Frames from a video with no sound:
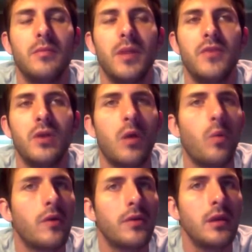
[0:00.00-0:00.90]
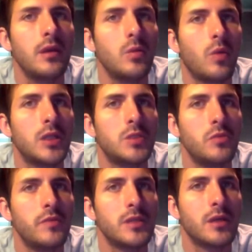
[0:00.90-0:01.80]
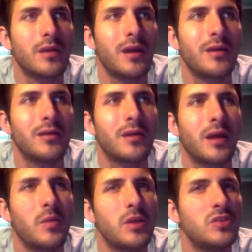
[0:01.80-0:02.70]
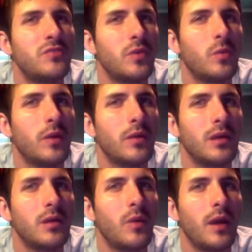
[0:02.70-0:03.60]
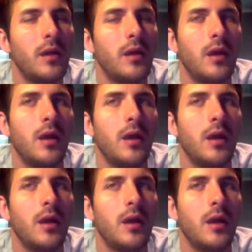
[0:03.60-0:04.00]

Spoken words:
if you're not wealthy and you watch movies like that, it kind of makes you feel wealthy in a way.